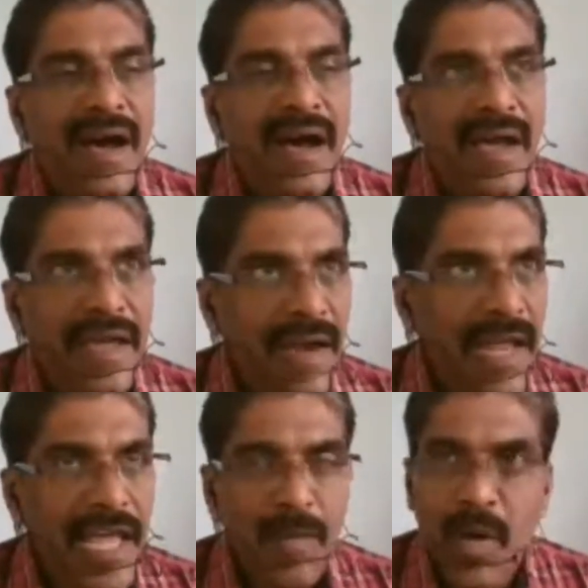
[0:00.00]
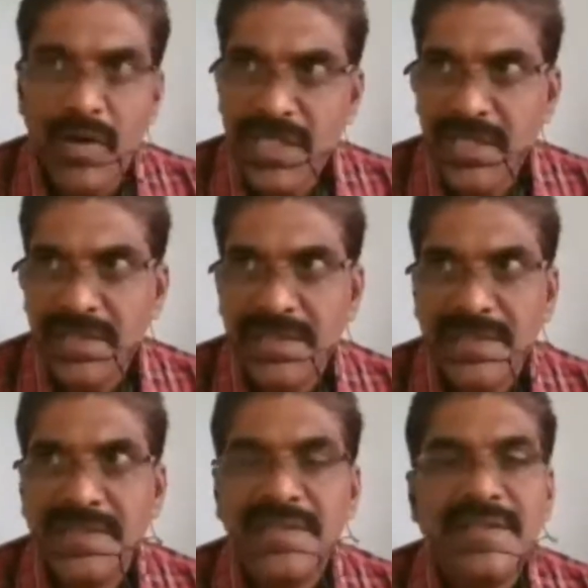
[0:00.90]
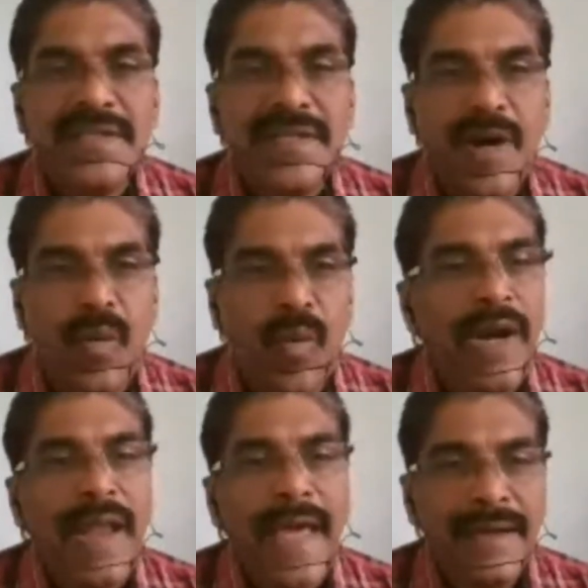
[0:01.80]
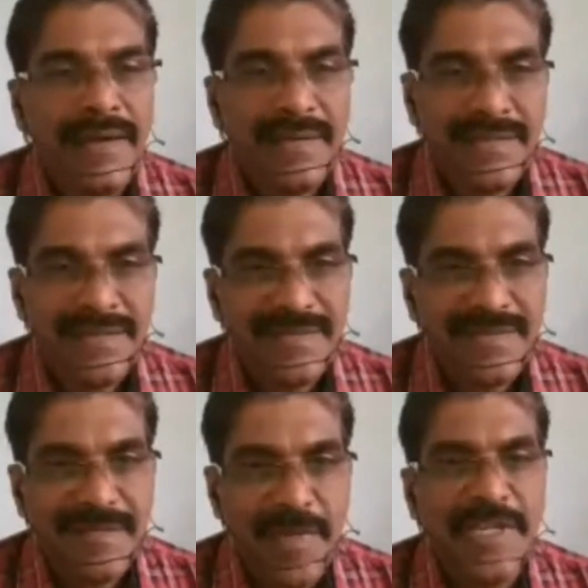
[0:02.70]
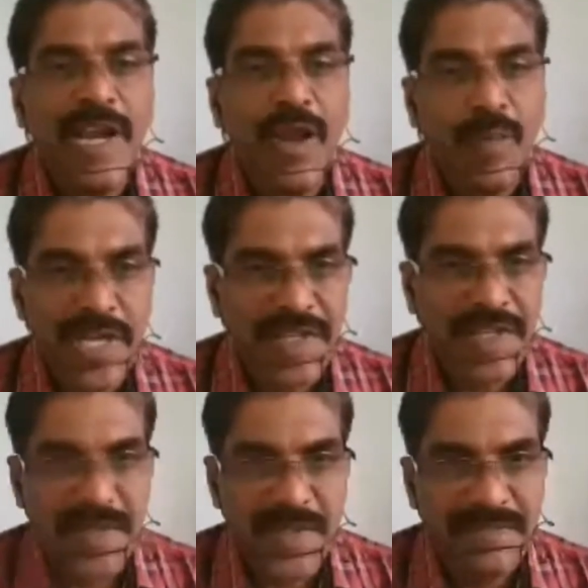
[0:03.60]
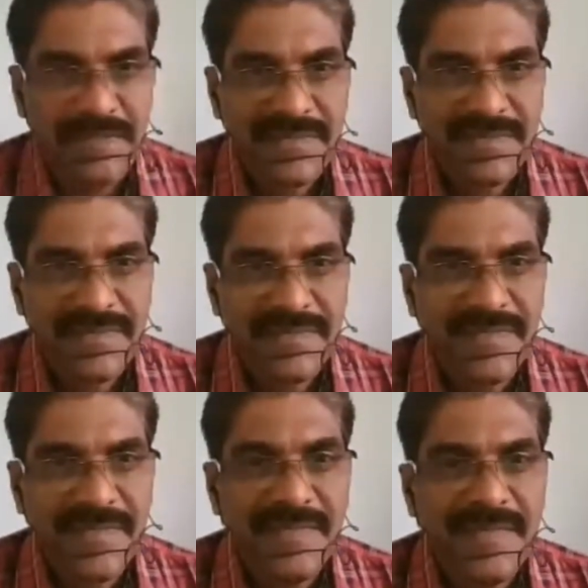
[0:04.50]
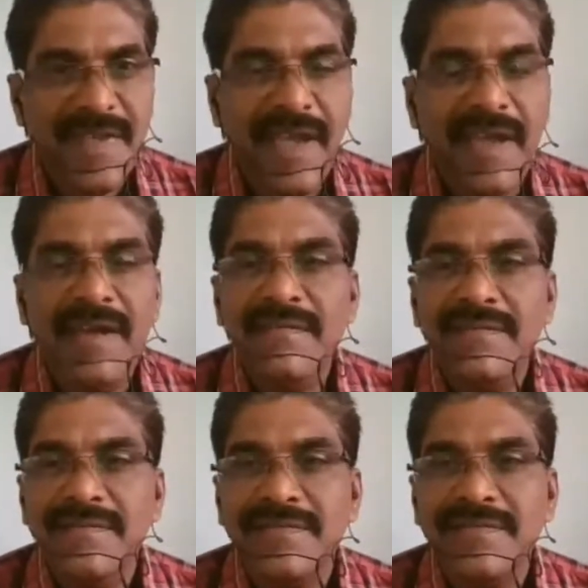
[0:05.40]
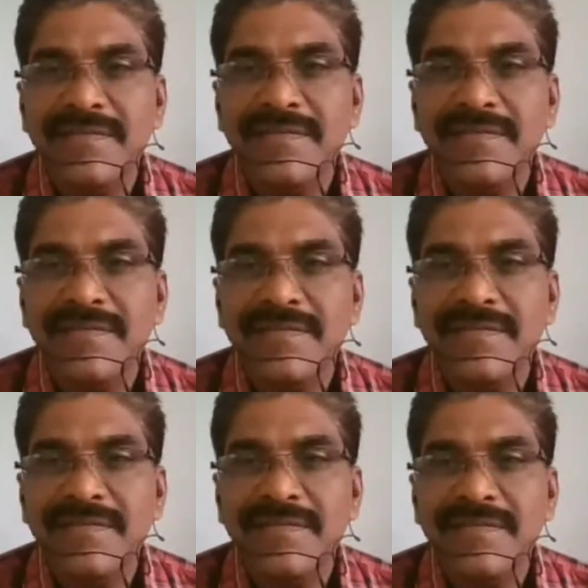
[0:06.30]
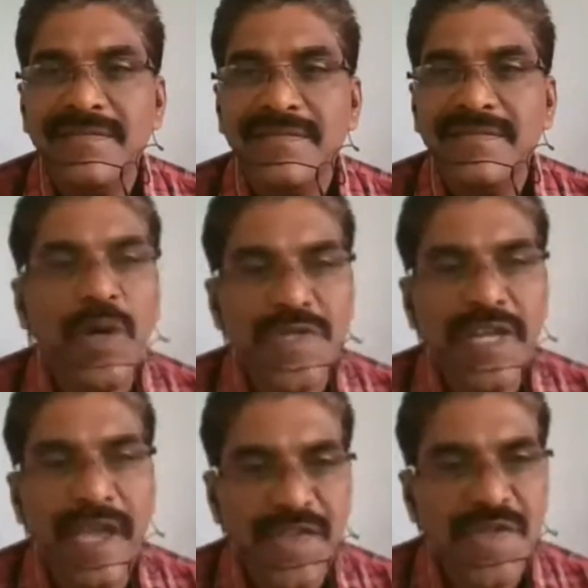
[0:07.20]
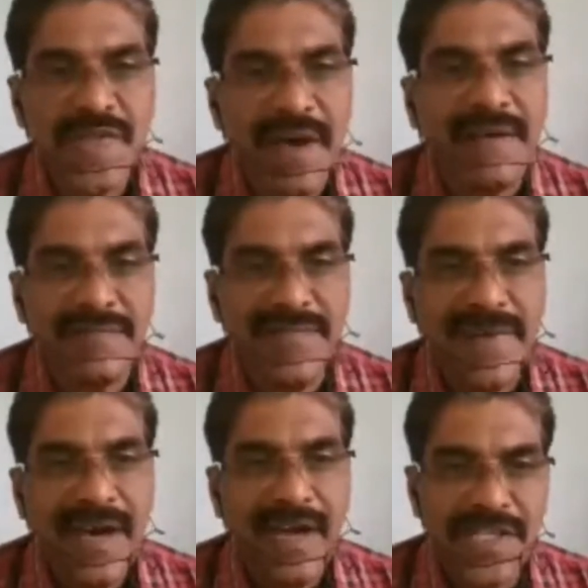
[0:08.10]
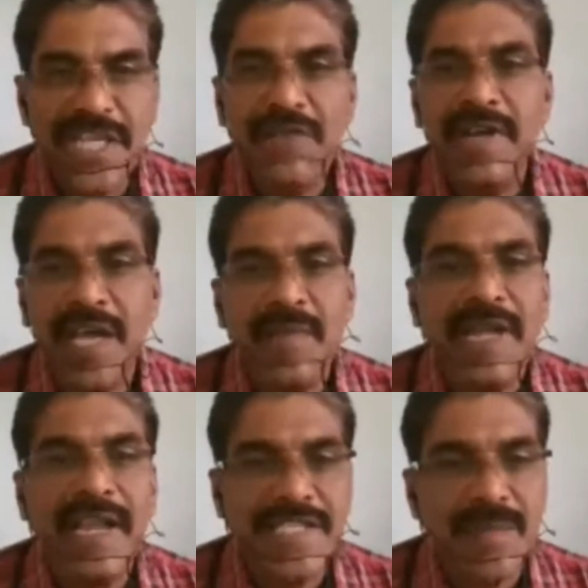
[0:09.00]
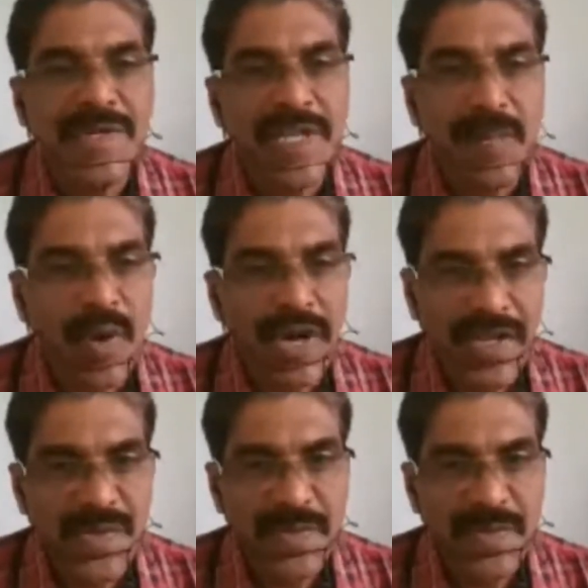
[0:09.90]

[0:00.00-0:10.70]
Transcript: yearly about 1 lakh material objects in about 30,000 cases are received in chemical examiners laboratories